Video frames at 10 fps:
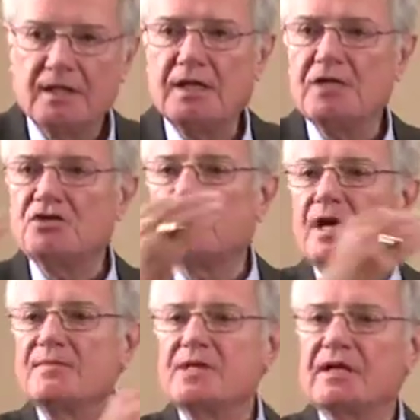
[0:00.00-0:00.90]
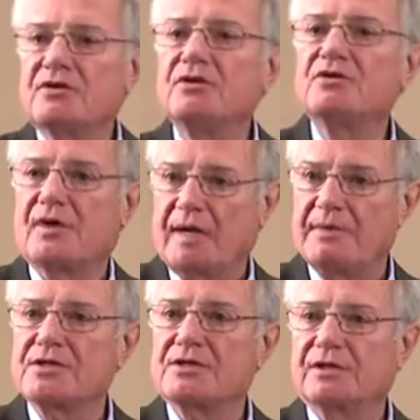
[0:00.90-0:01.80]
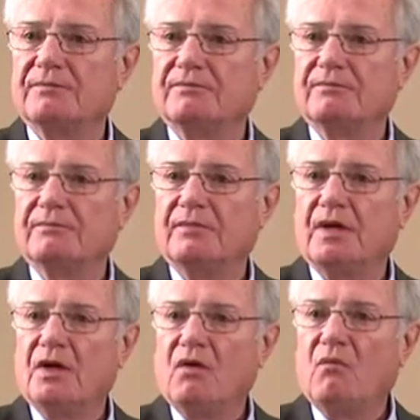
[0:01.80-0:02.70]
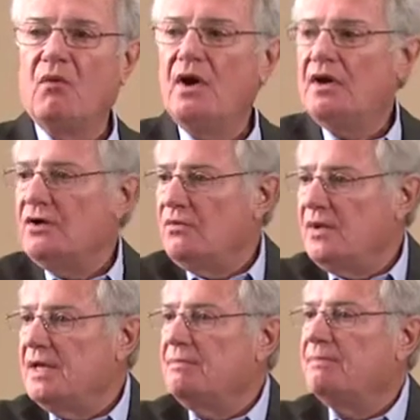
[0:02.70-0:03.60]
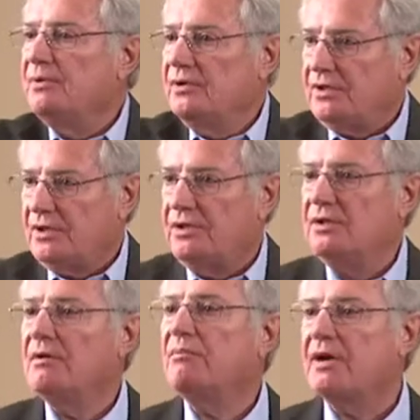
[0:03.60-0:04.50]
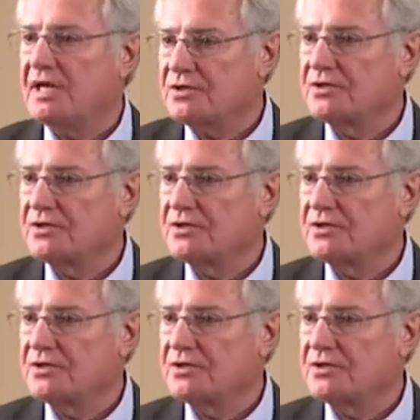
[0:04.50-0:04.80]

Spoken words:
issue comes that third trimester. Where do we put the brace?